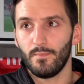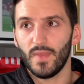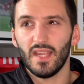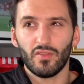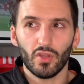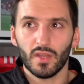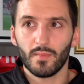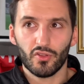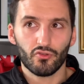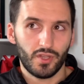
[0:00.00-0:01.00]
He's not the
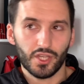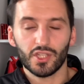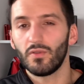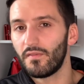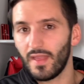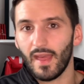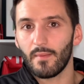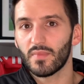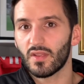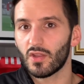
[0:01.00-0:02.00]
most traditional of DMs,